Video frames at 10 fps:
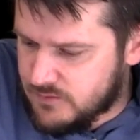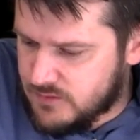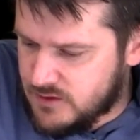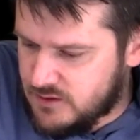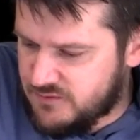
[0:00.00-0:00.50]

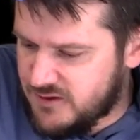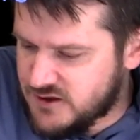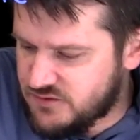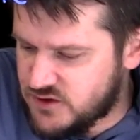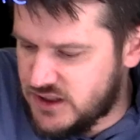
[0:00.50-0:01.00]
The
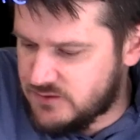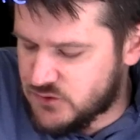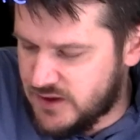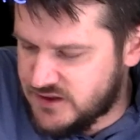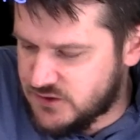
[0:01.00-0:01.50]
philosopher James
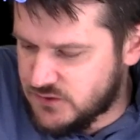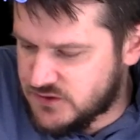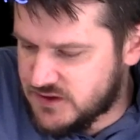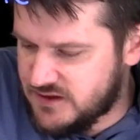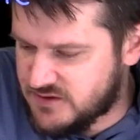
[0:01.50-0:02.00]
Rachels
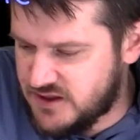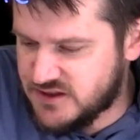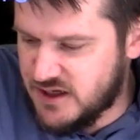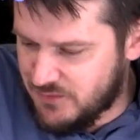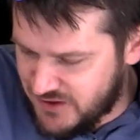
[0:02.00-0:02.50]
gives an
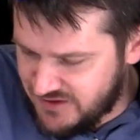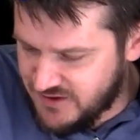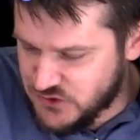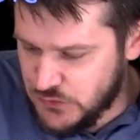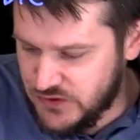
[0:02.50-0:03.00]
example that I
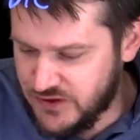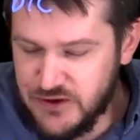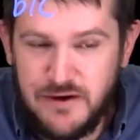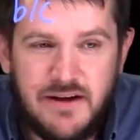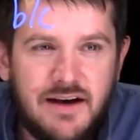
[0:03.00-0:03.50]
think is really
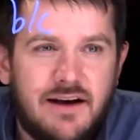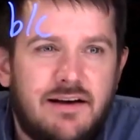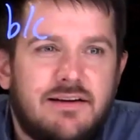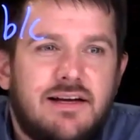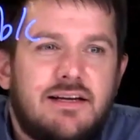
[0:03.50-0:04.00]
good.
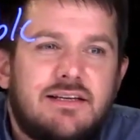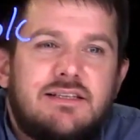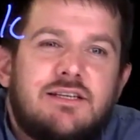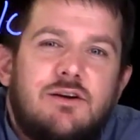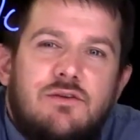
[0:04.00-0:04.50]

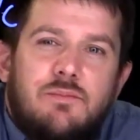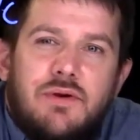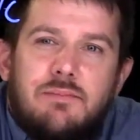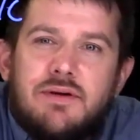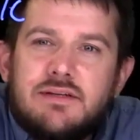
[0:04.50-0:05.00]
Consider the
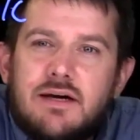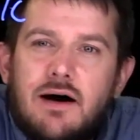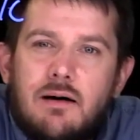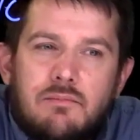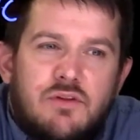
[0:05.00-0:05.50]
peeping
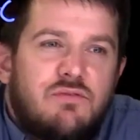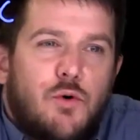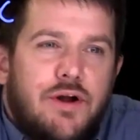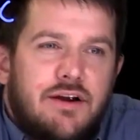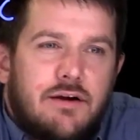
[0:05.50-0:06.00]
Tom, the
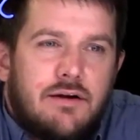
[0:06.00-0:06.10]
voyeur.